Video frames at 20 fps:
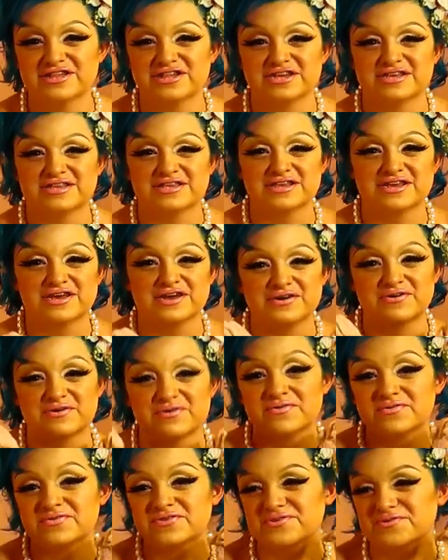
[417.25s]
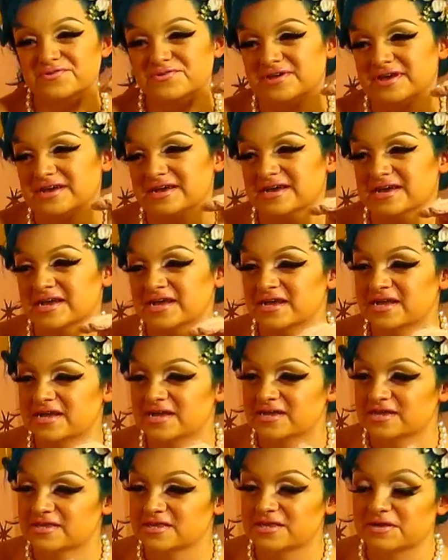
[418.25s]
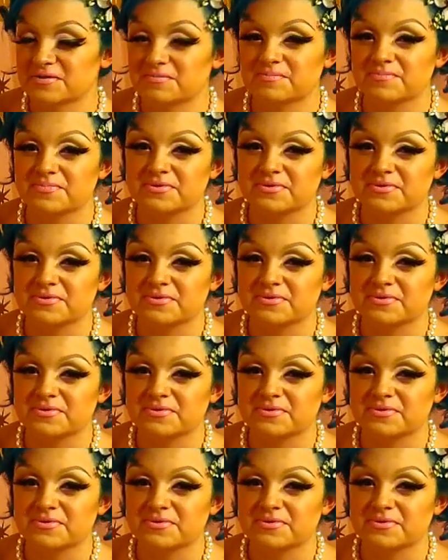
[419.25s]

just to go to like some